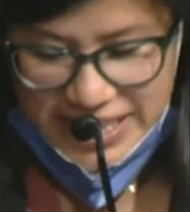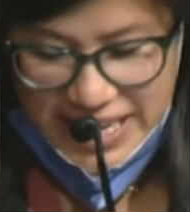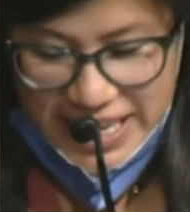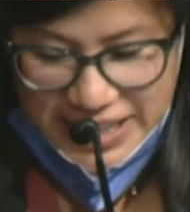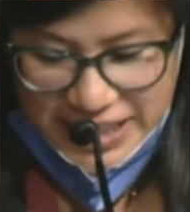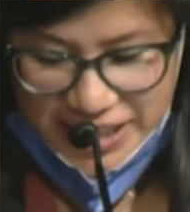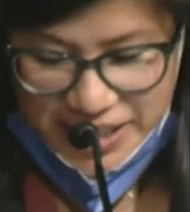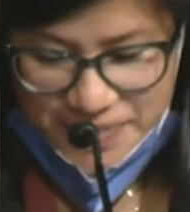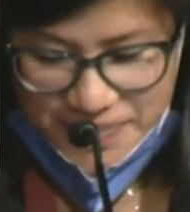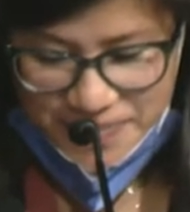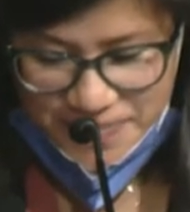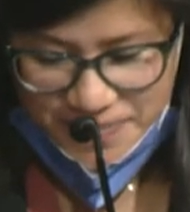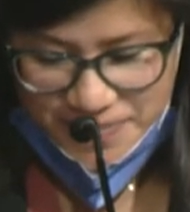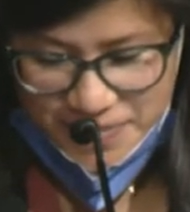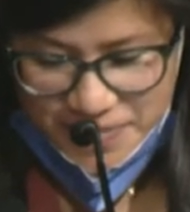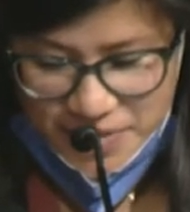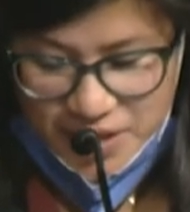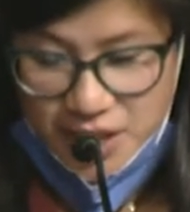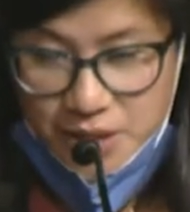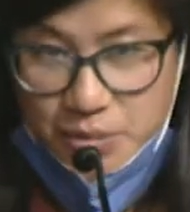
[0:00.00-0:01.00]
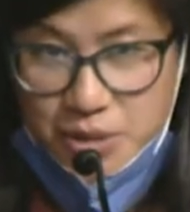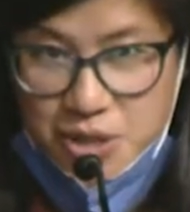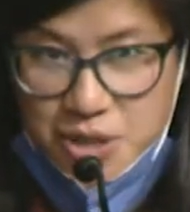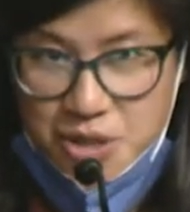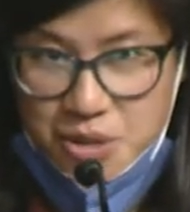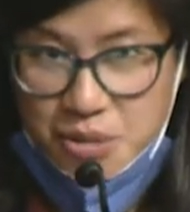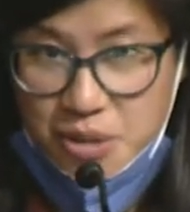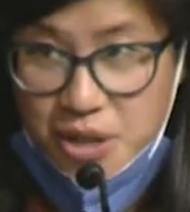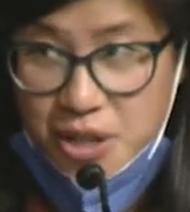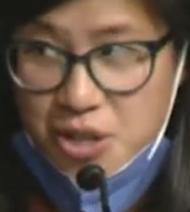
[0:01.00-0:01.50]
data, there were
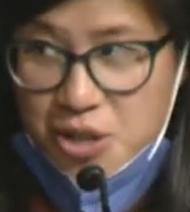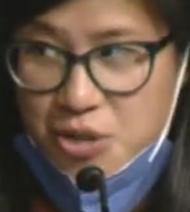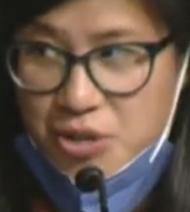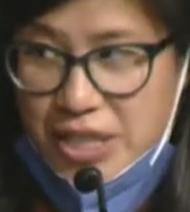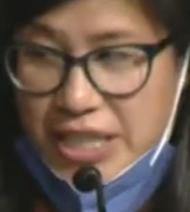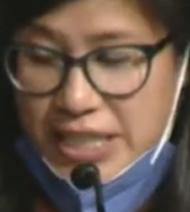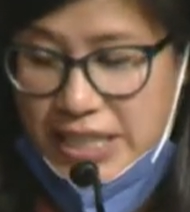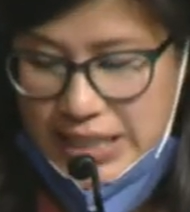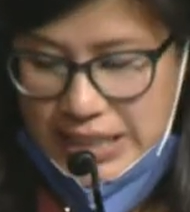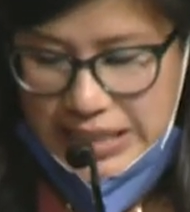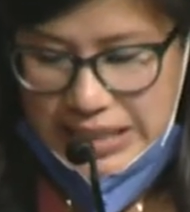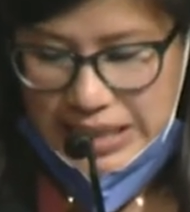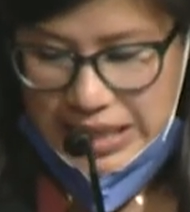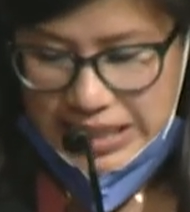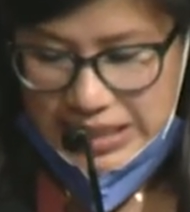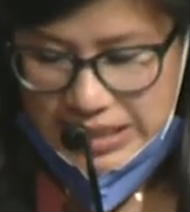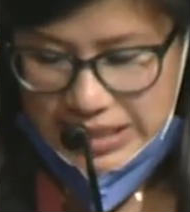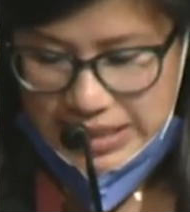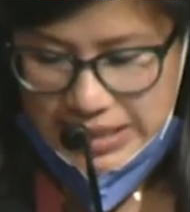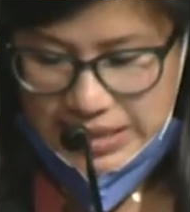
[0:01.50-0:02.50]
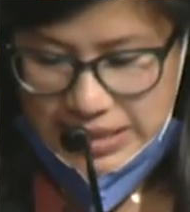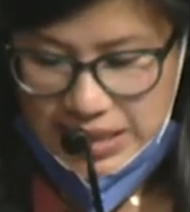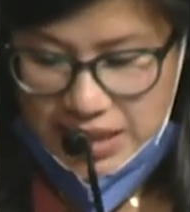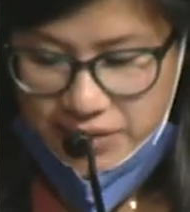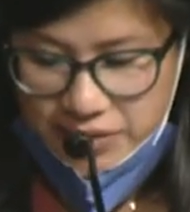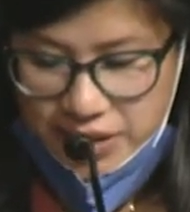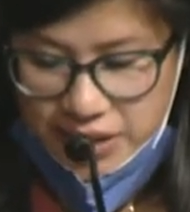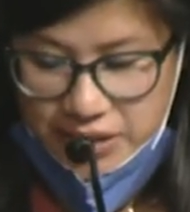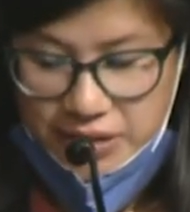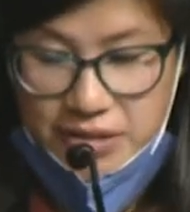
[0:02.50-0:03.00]

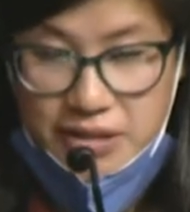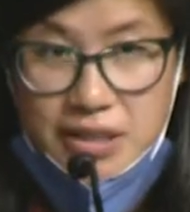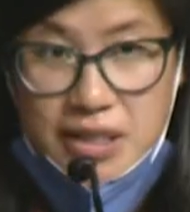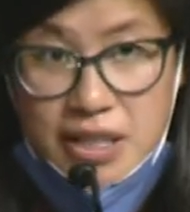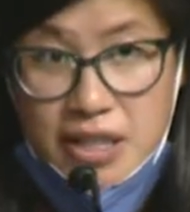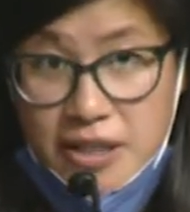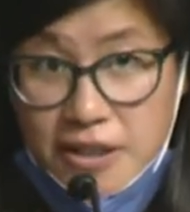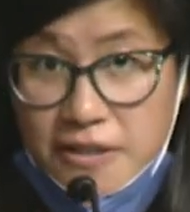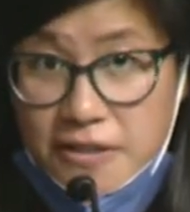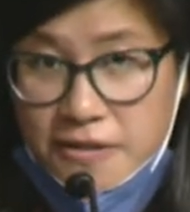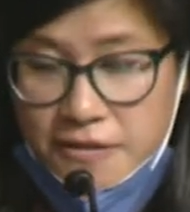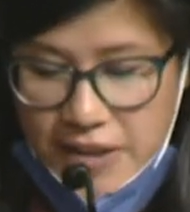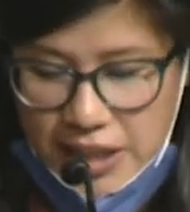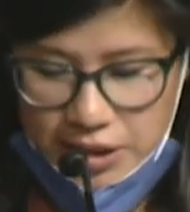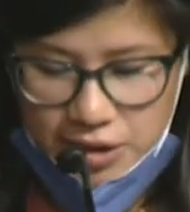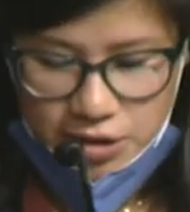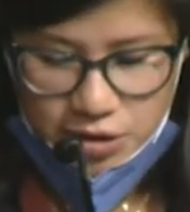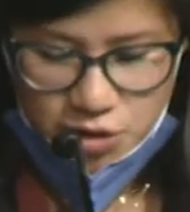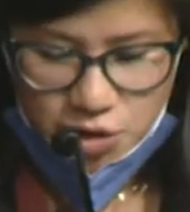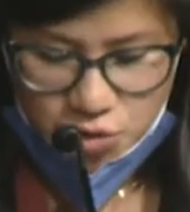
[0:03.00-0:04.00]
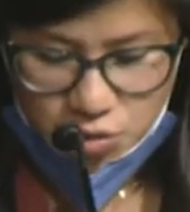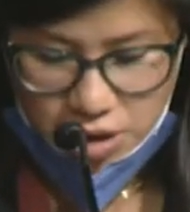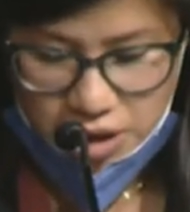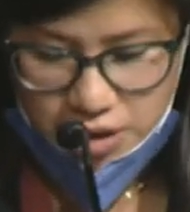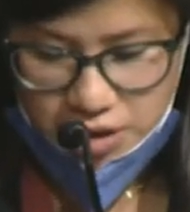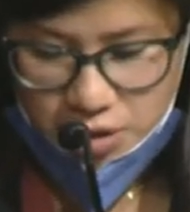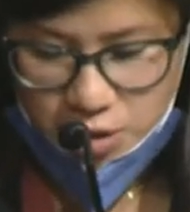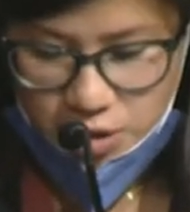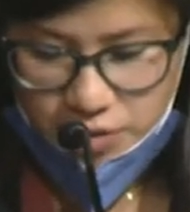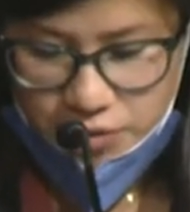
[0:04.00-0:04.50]
297 fatal
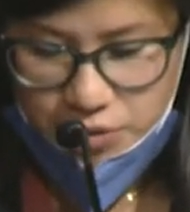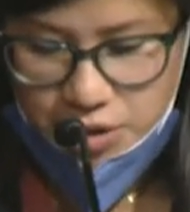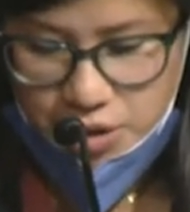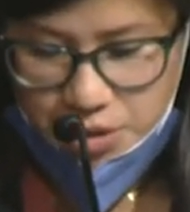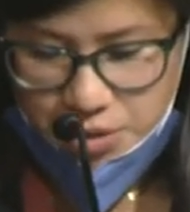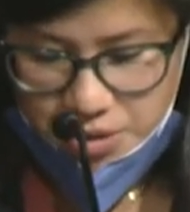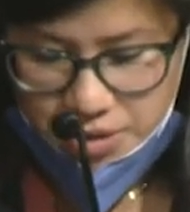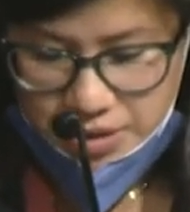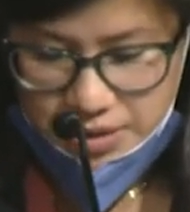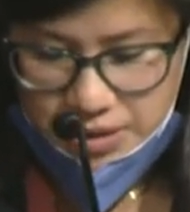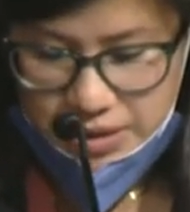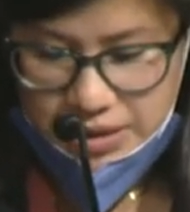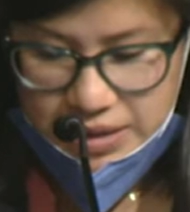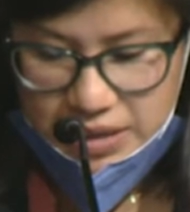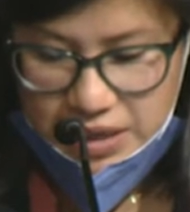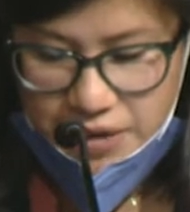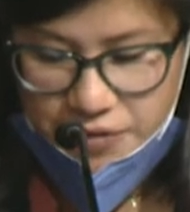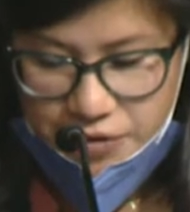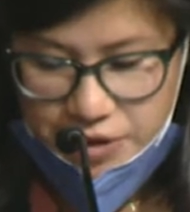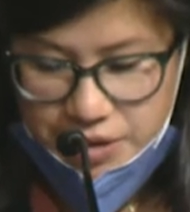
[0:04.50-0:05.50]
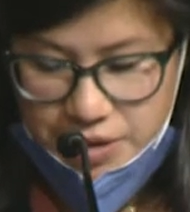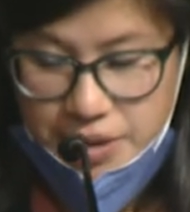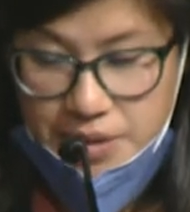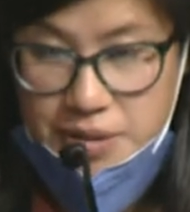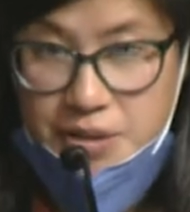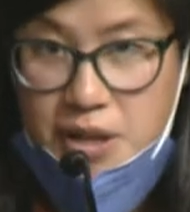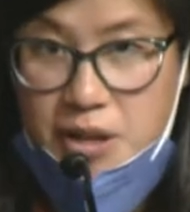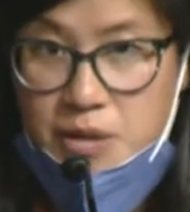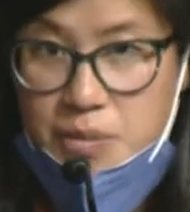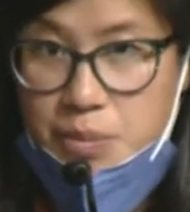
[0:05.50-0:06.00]
drug overdoses in San
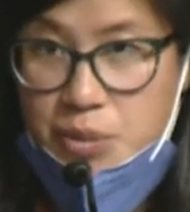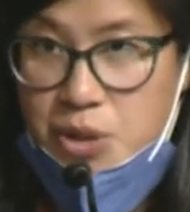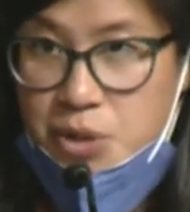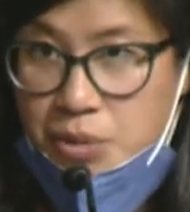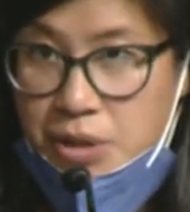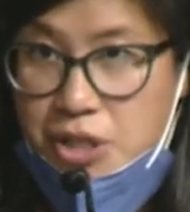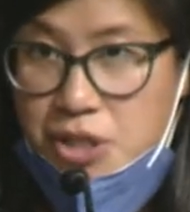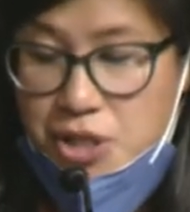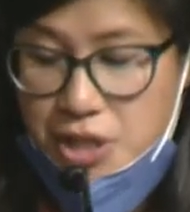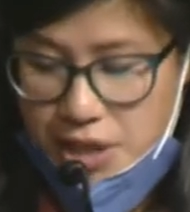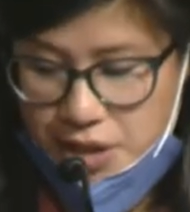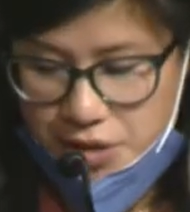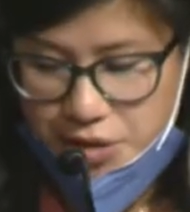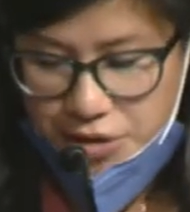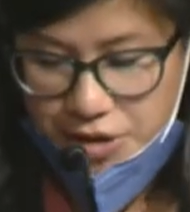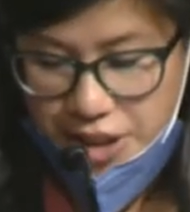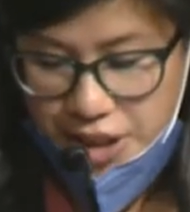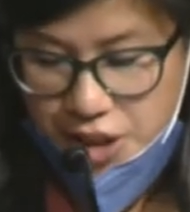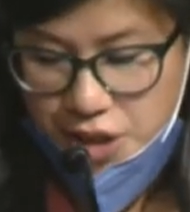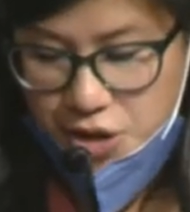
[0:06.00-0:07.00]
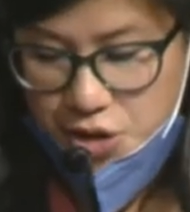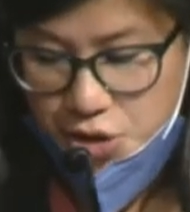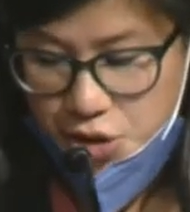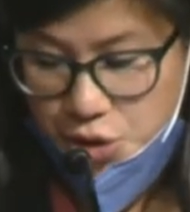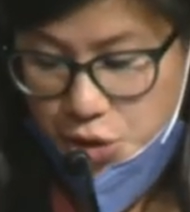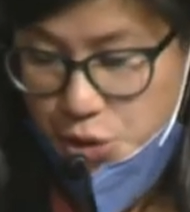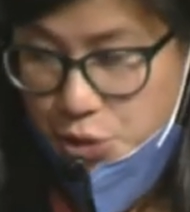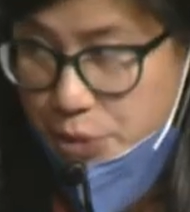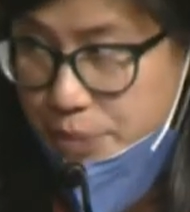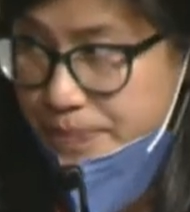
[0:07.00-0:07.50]
Francisco between January and
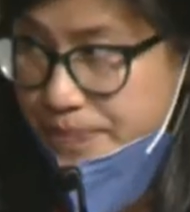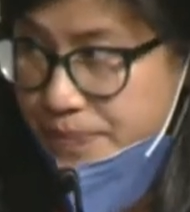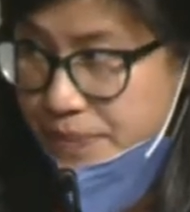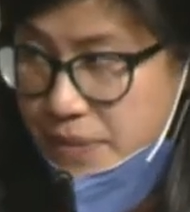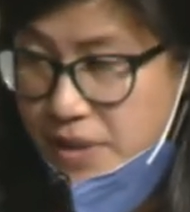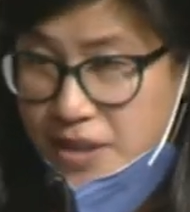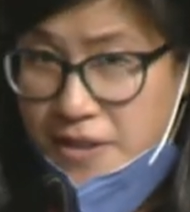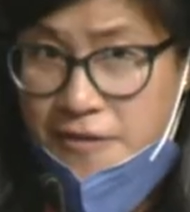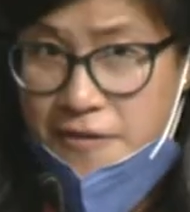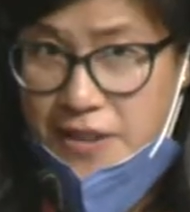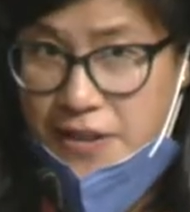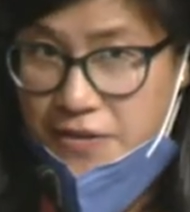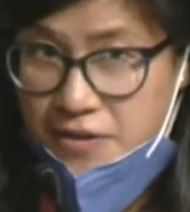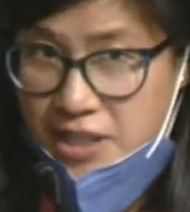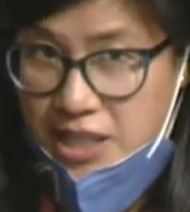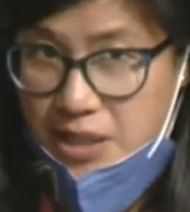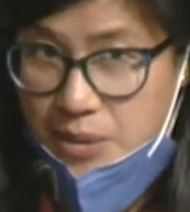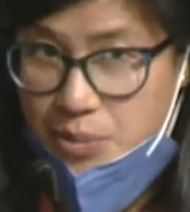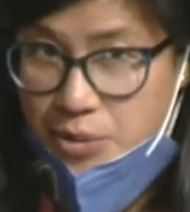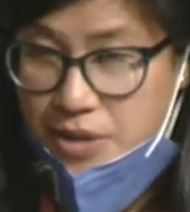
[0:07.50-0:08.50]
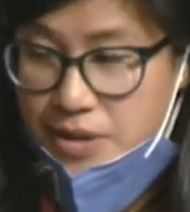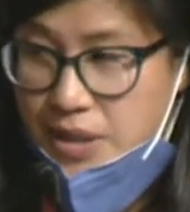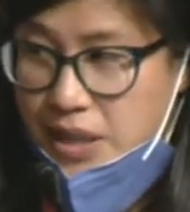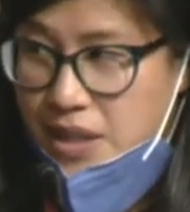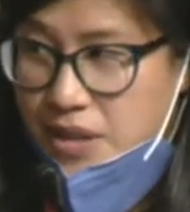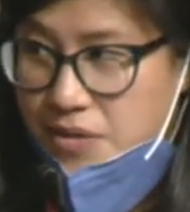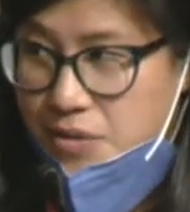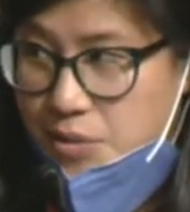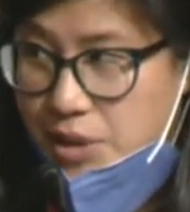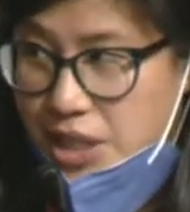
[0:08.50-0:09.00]
June, 15%
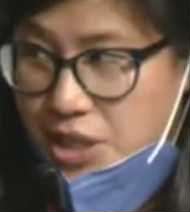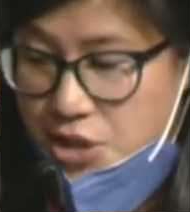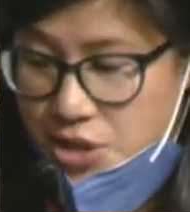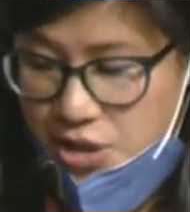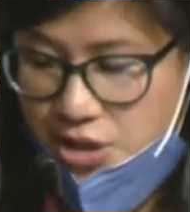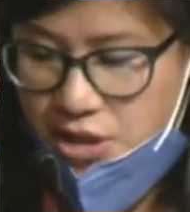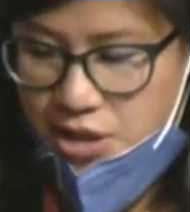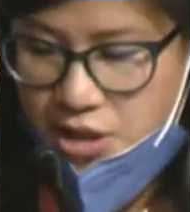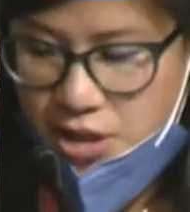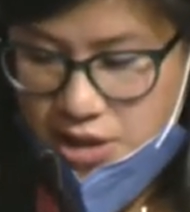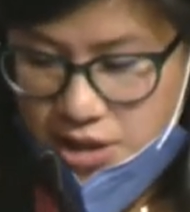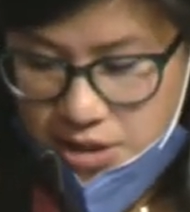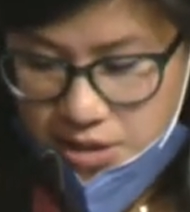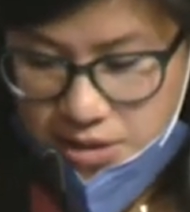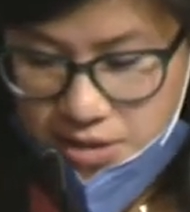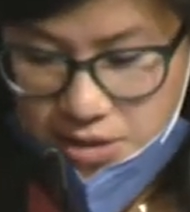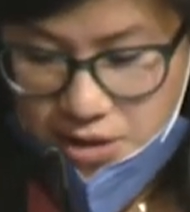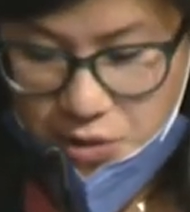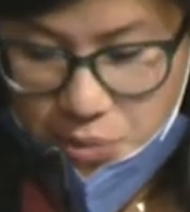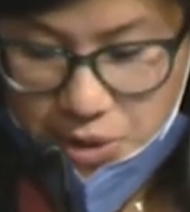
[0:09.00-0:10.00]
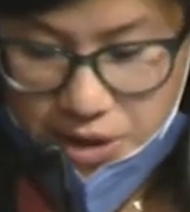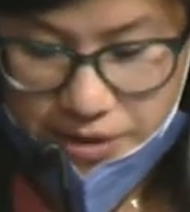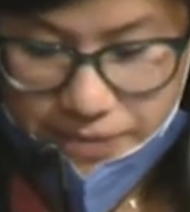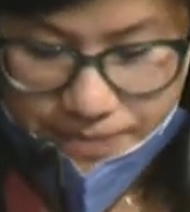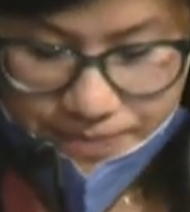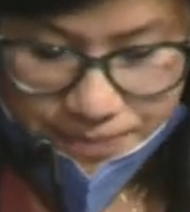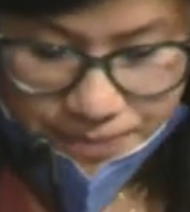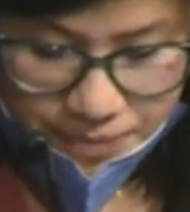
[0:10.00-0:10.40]
of which occurred in SoMa.